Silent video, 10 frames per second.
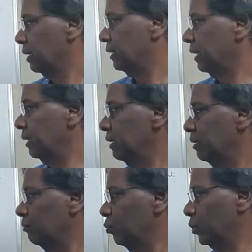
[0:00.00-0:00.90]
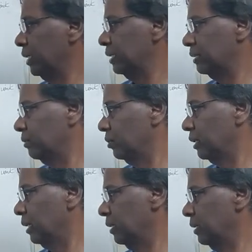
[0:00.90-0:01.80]
Then book dates,
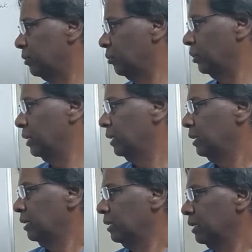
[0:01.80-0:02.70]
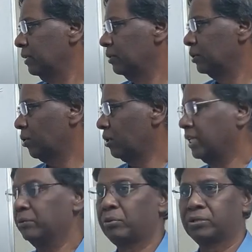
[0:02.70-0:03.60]
okay, already told. Then
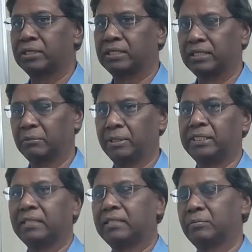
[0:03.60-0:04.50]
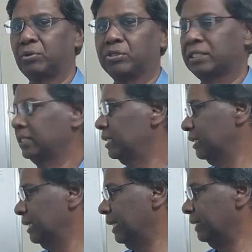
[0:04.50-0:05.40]
stock in process, in the machine, the process, it
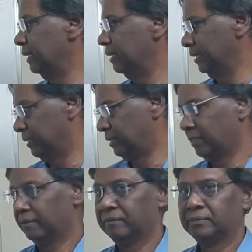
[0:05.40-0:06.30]
will take 18 days.